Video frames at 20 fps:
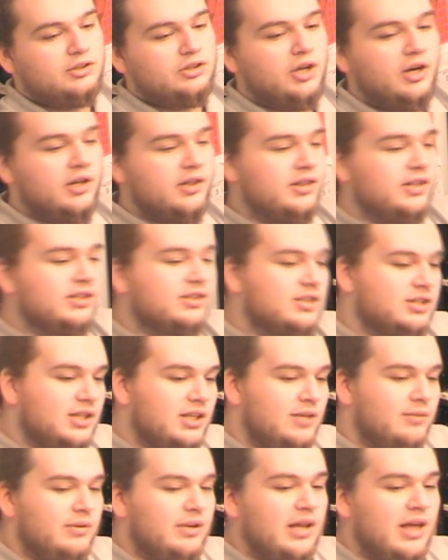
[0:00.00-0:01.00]
Chunk this
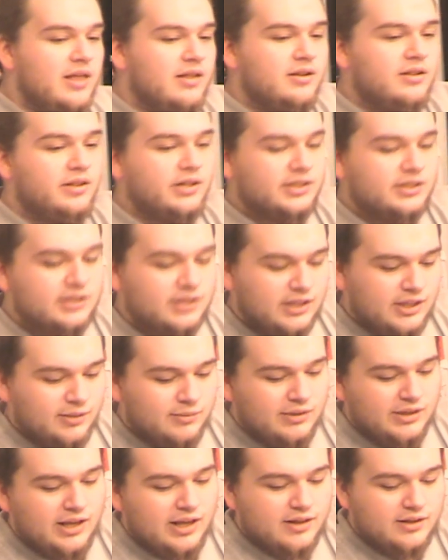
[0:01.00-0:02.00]
theme together, this
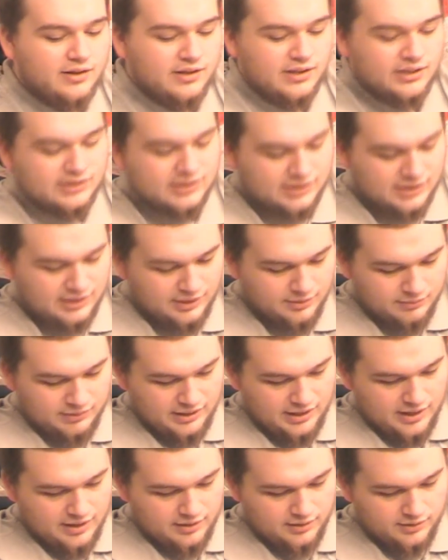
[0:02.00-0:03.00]
theme together, this theme
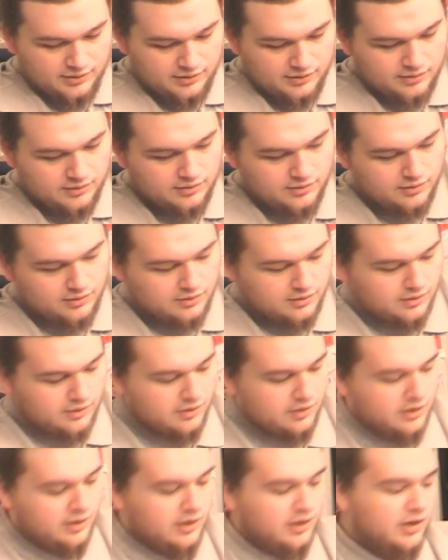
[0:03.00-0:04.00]
together.
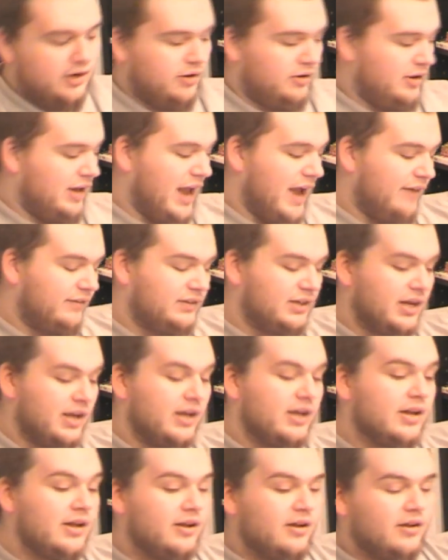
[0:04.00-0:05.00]
You have
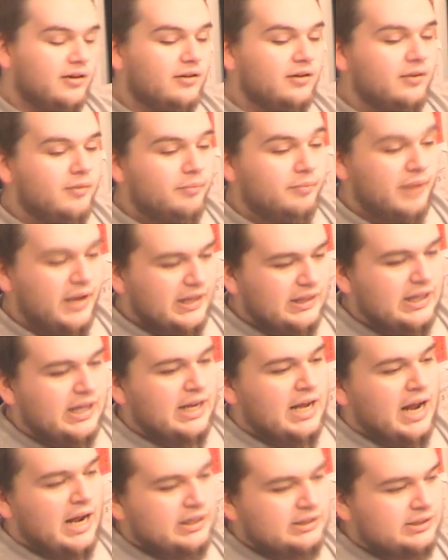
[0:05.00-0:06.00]
to make
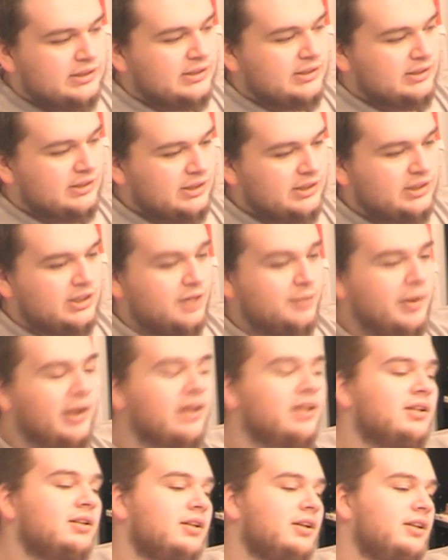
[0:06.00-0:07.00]
that conscious decision. Am
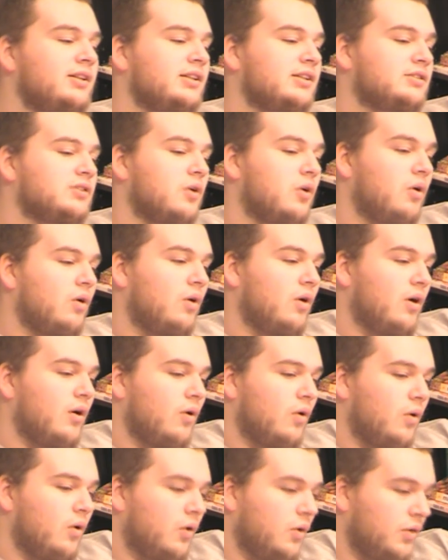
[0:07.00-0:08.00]
I going to learn this
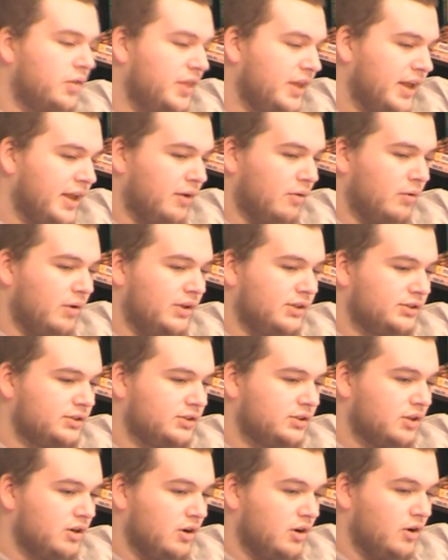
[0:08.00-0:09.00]
whole thing at
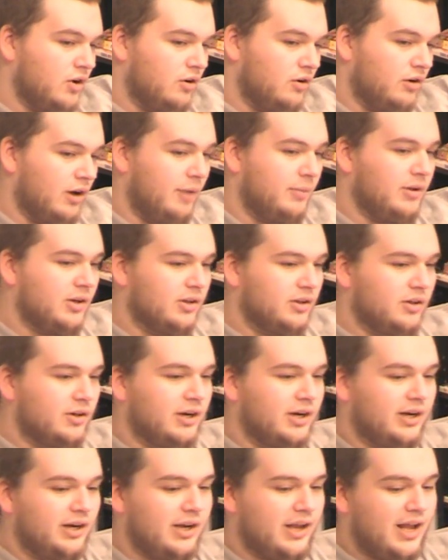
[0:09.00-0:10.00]
once, or I'm going to
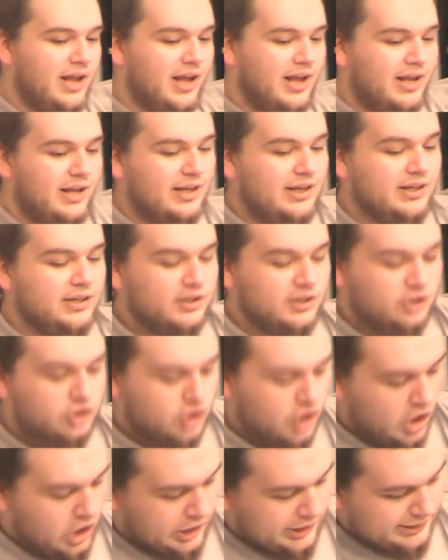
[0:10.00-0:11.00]
learn it into
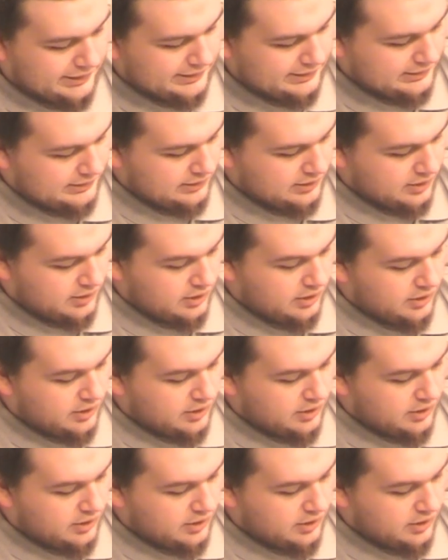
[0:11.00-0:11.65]
chunks?